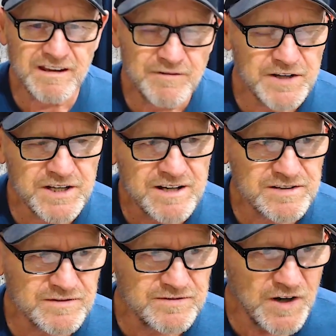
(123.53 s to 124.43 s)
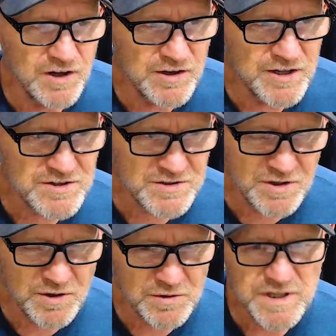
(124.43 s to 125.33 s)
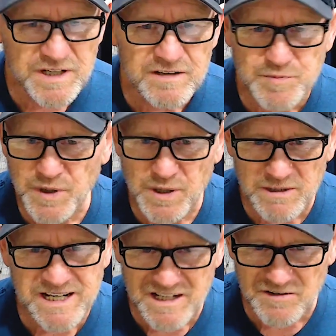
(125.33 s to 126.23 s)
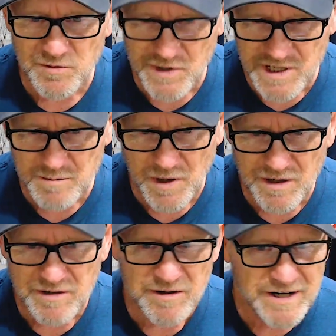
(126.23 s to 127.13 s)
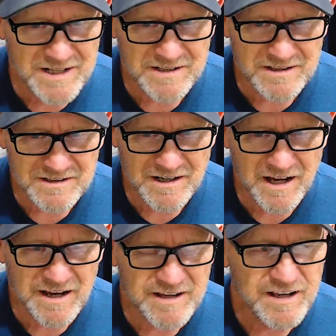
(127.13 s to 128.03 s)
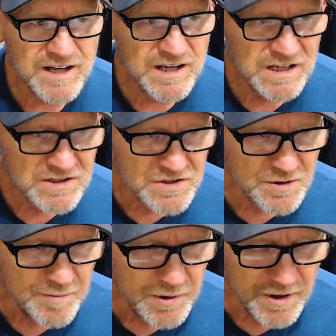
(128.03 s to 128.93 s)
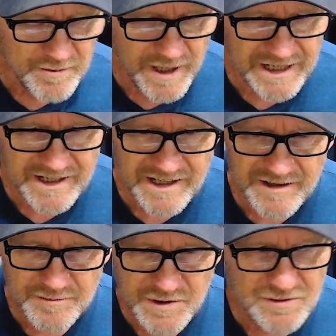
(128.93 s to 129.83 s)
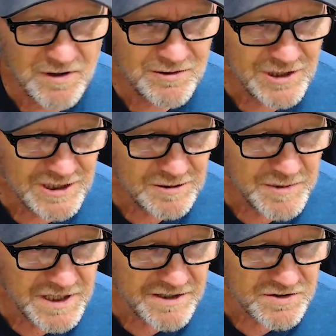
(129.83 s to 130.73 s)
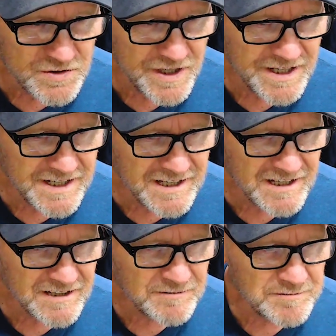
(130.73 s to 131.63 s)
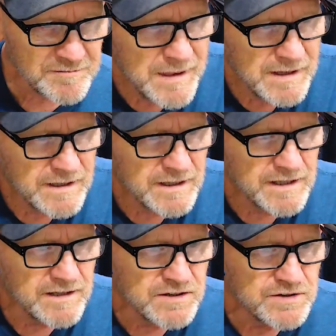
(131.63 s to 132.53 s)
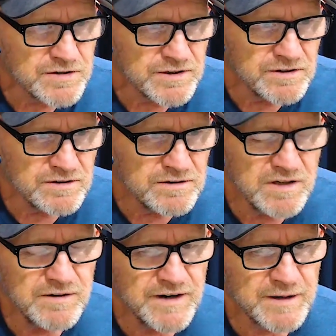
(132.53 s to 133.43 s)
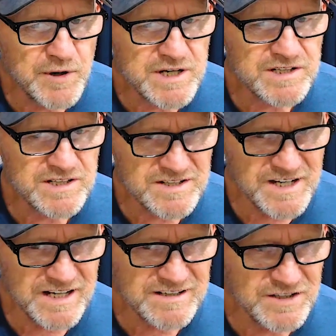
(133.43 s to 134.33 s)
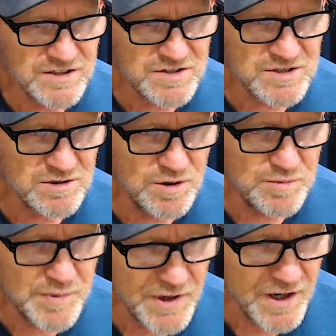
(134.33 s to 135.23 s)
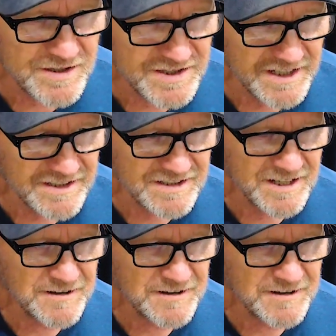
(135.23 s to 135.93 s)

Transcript: If it doesn't fall on its own, it's probably hitting rebar or hitting a tie. So pull it back up, move over a little bit, and try it again. Internal vibration is actually a slow process.